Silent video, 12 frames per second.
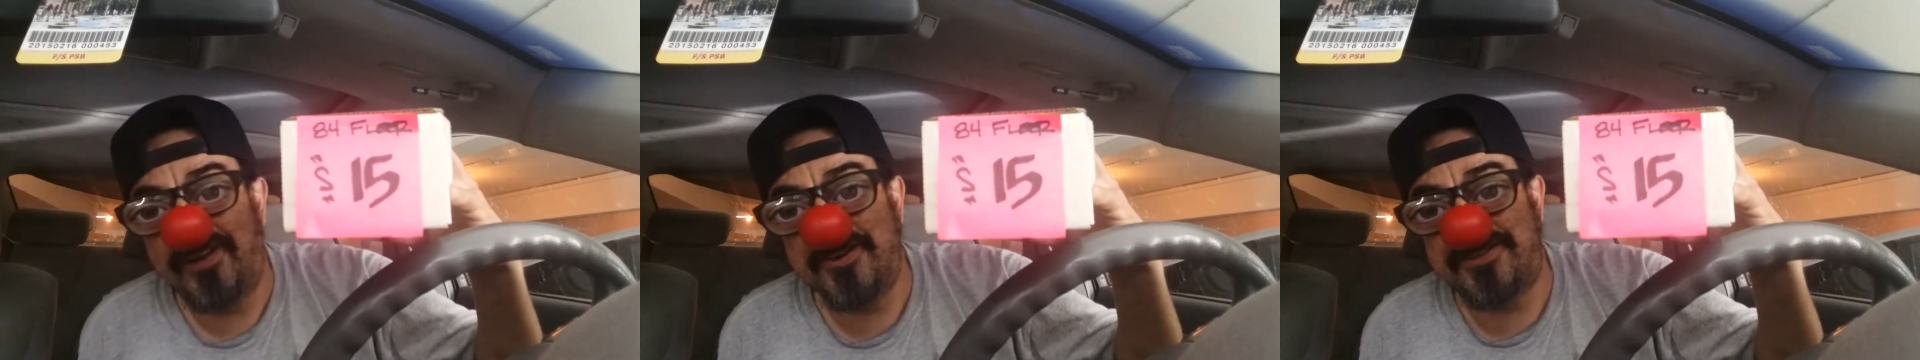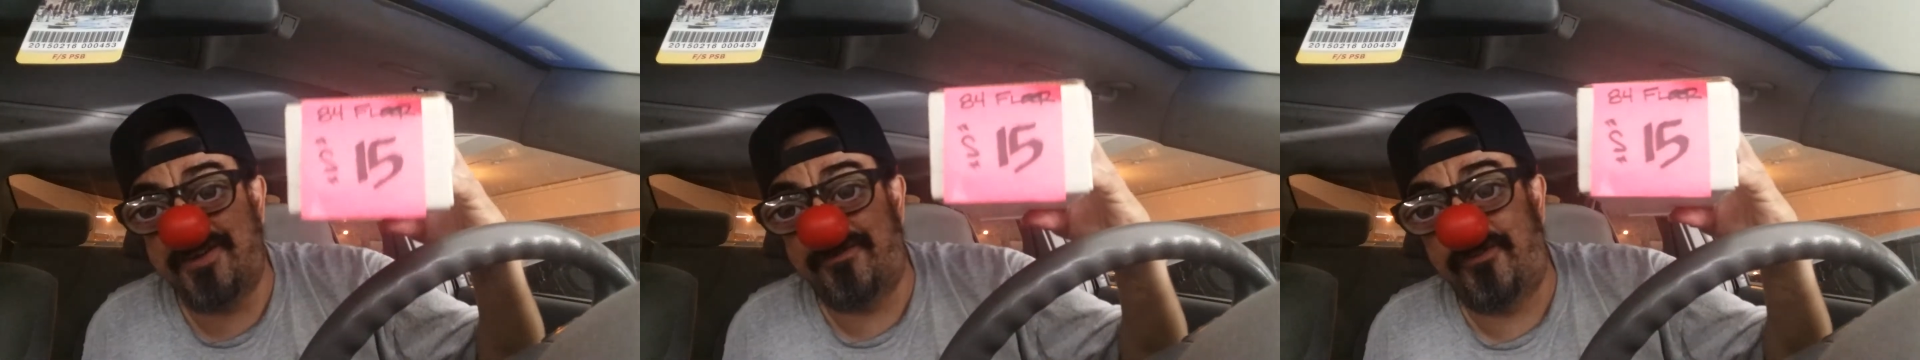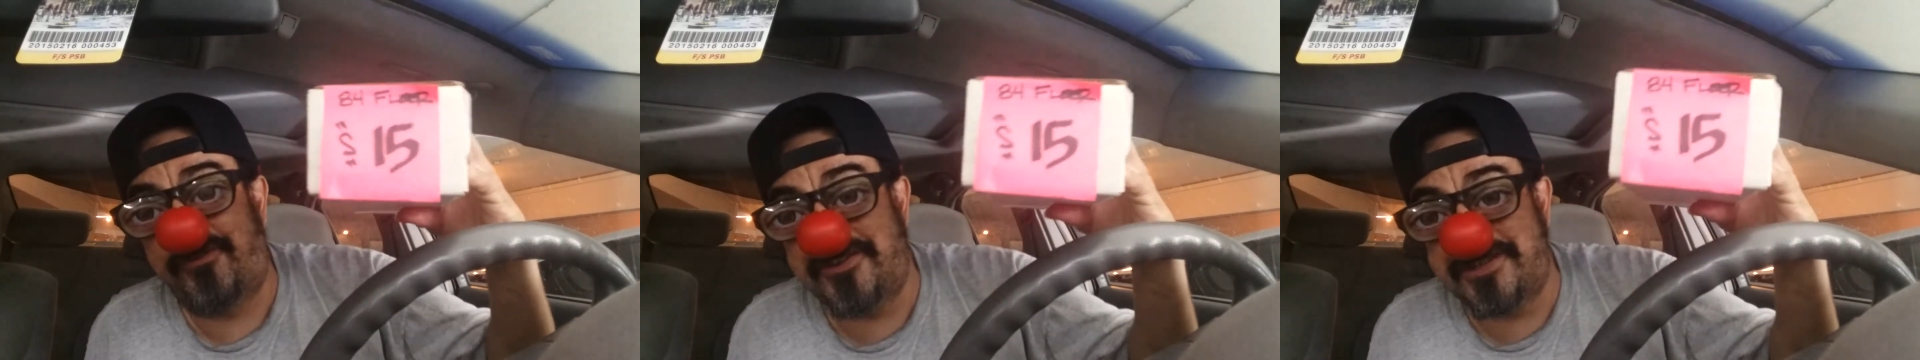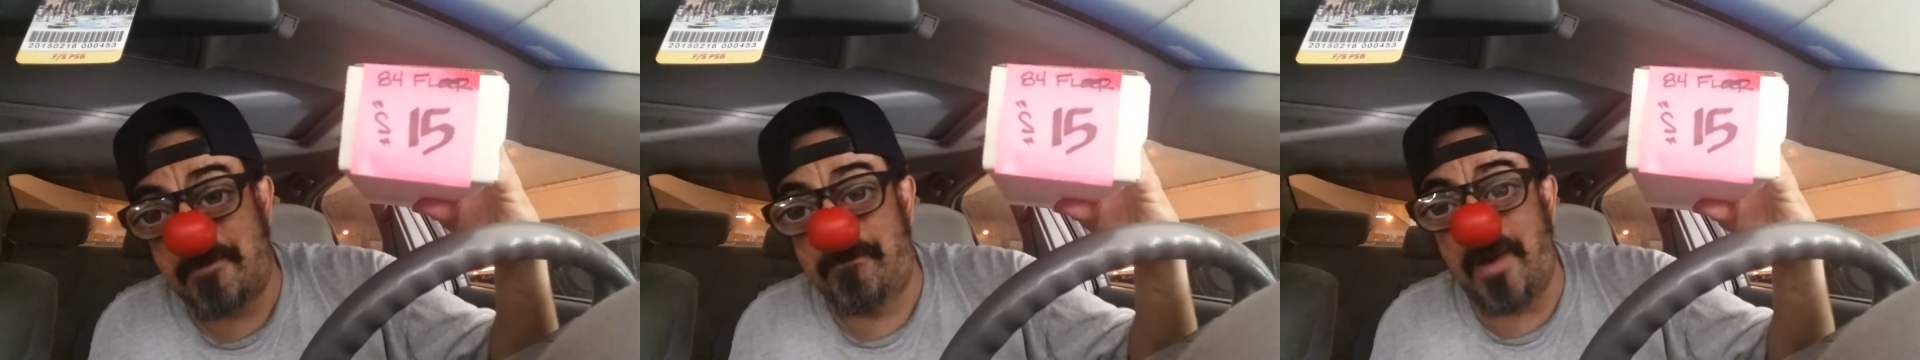FLIR set for
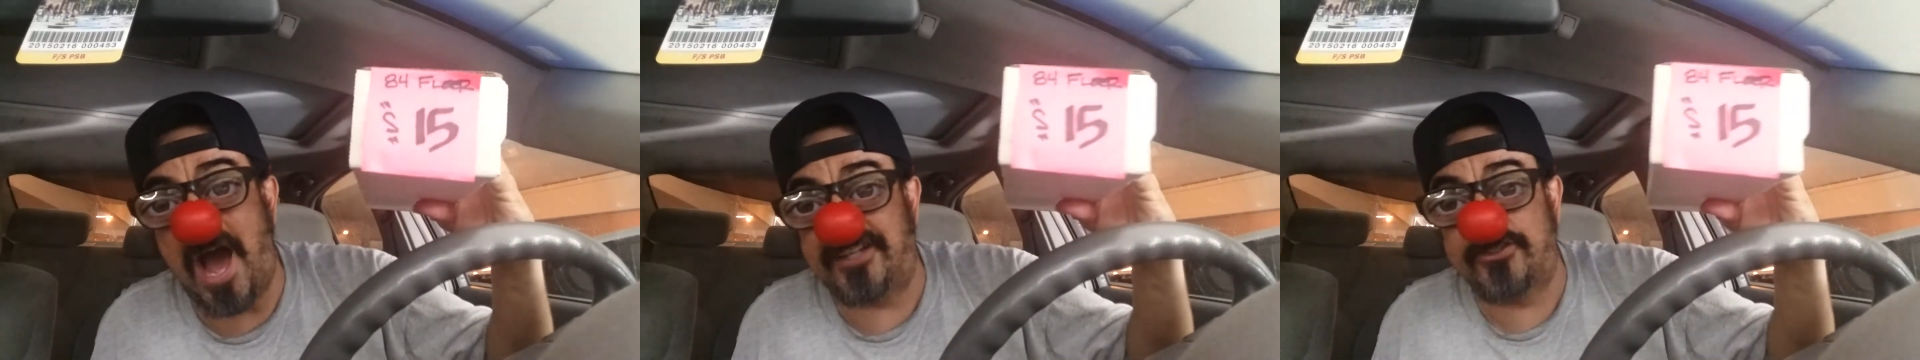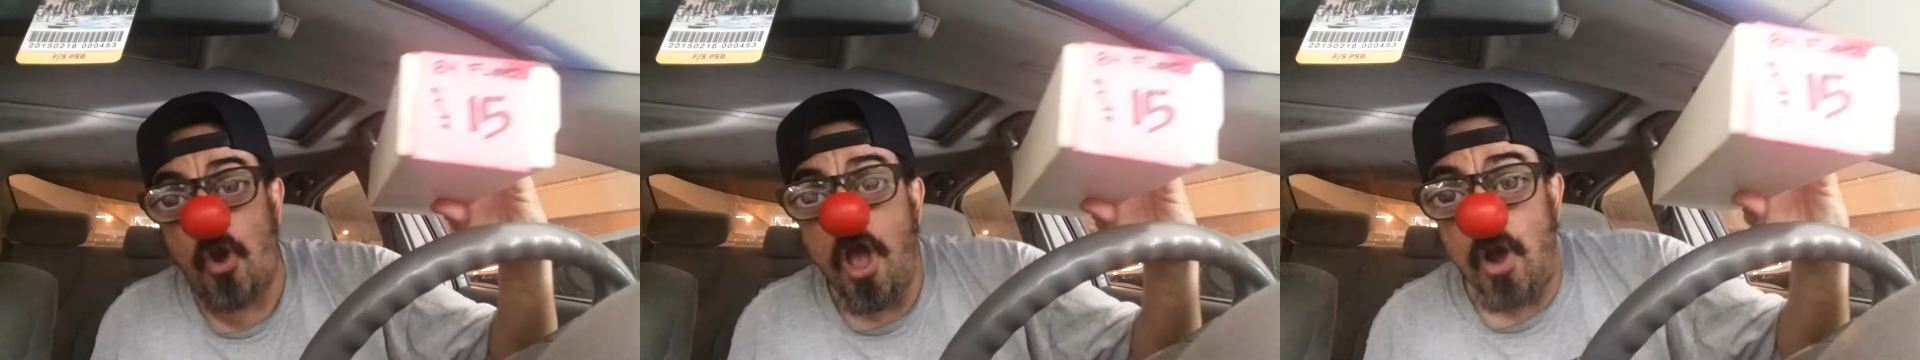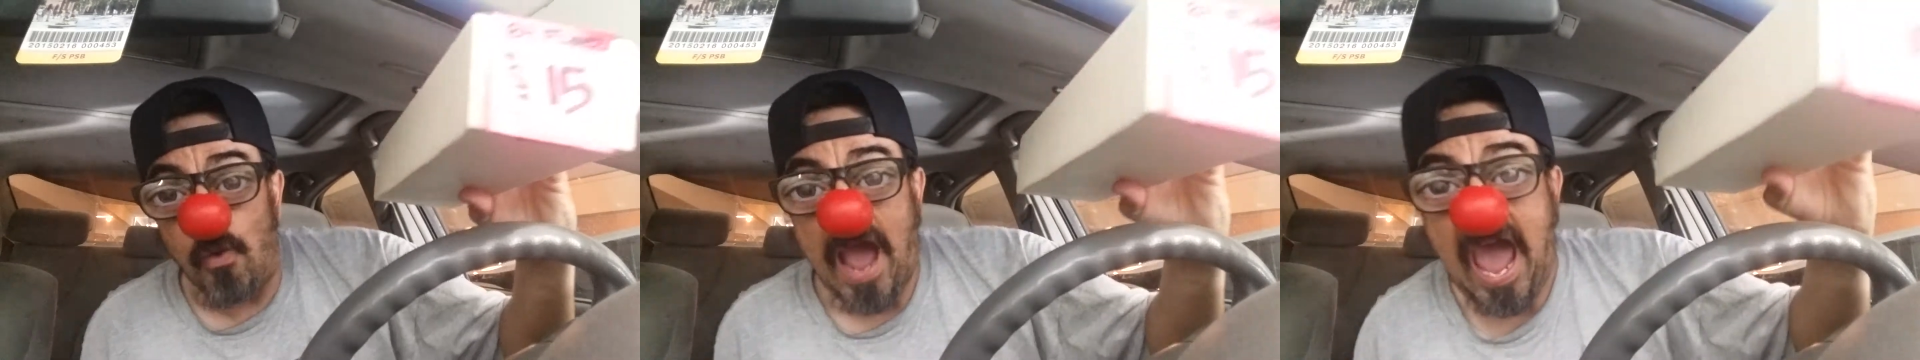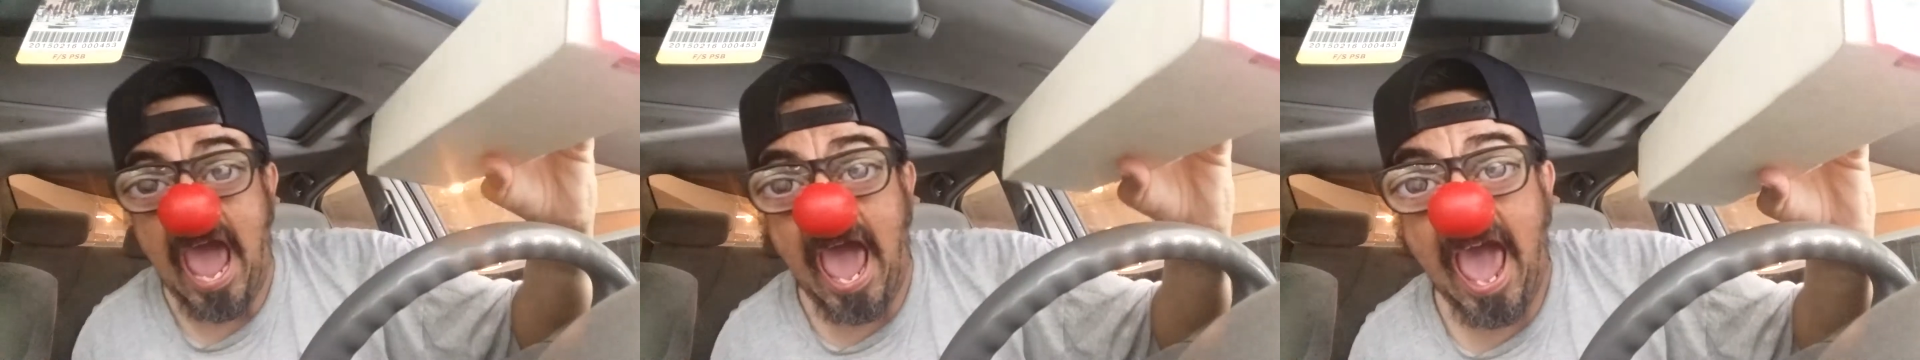$15.
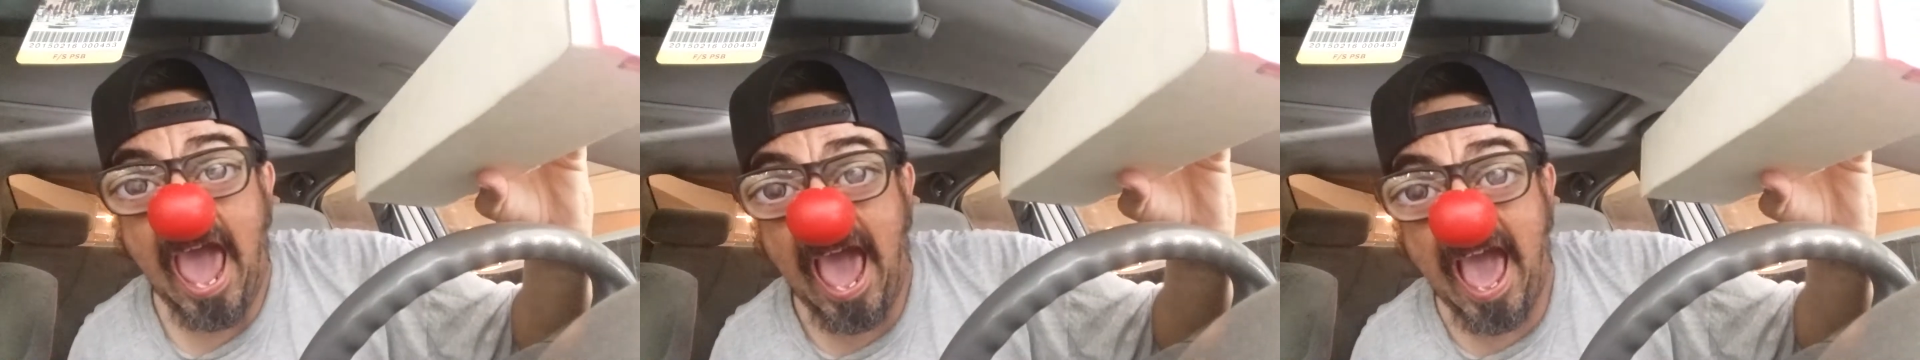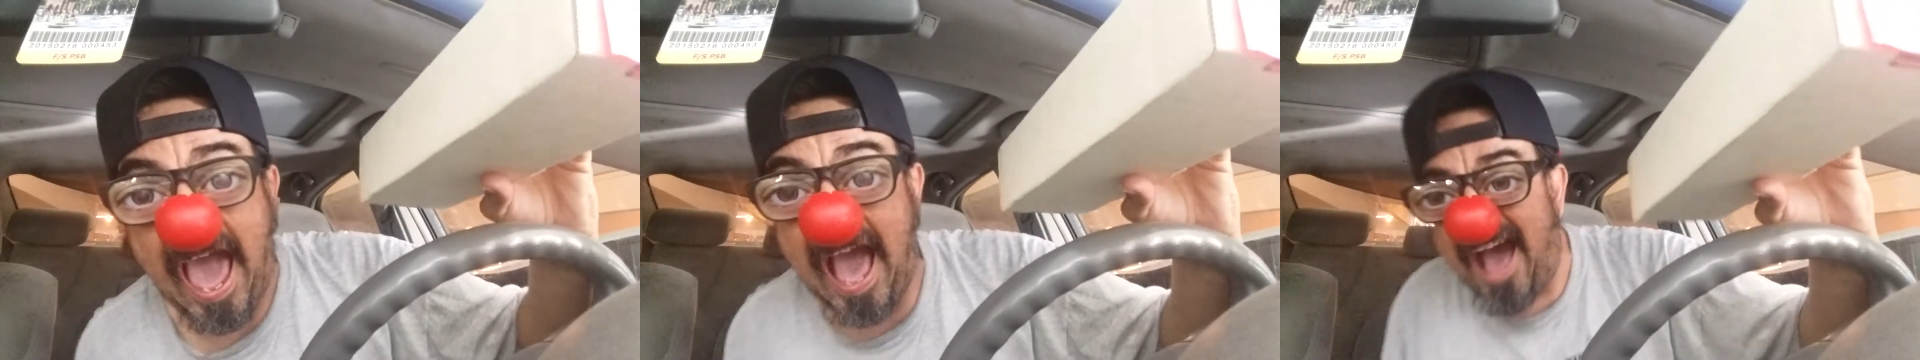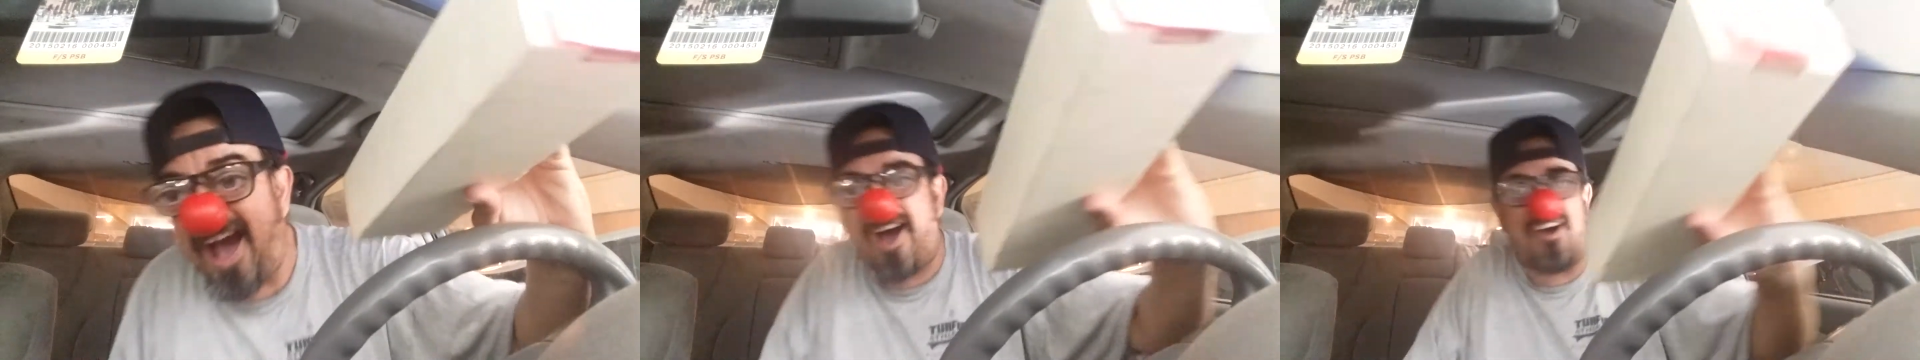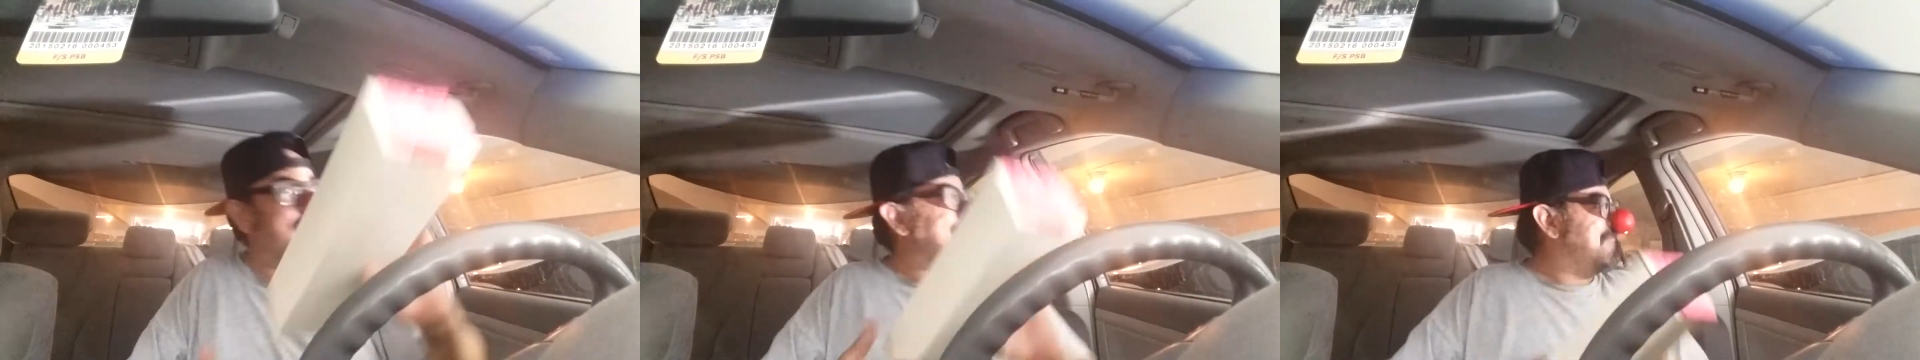
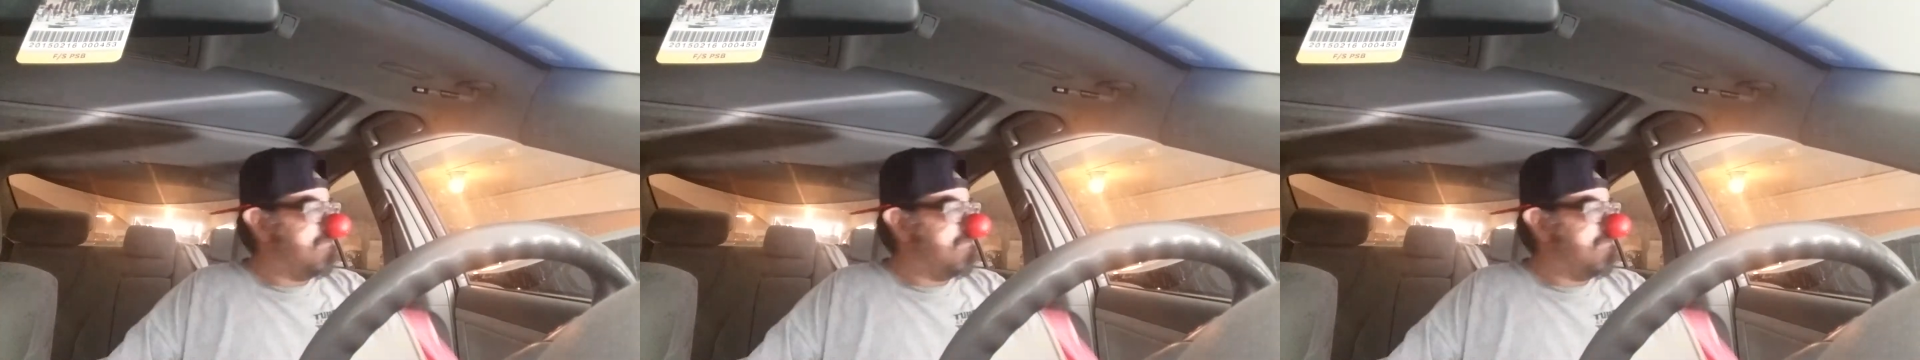Oh